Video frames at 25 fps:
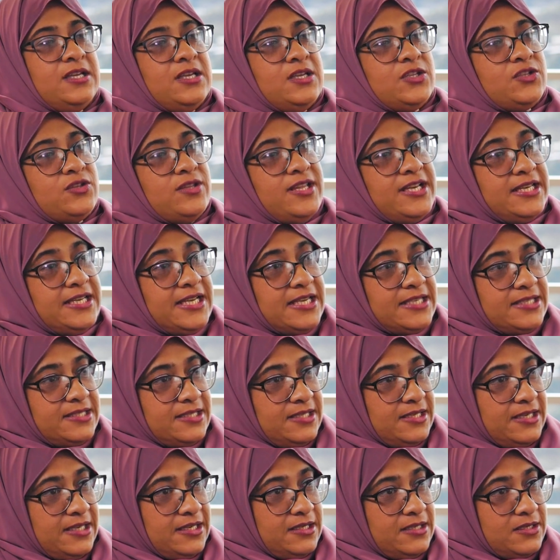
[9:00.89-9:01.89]
So they
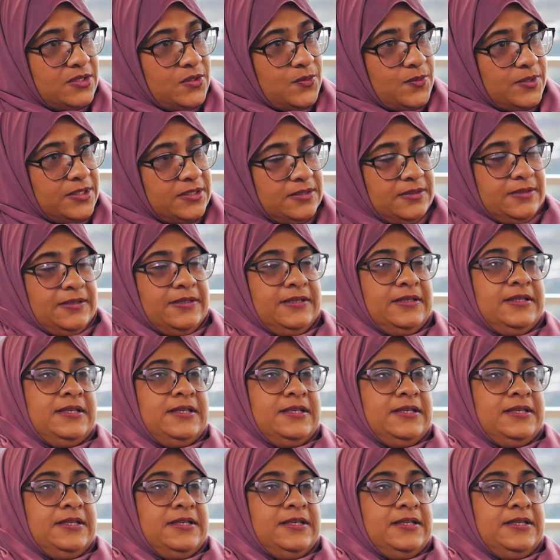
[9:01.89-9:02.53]
tested that as well.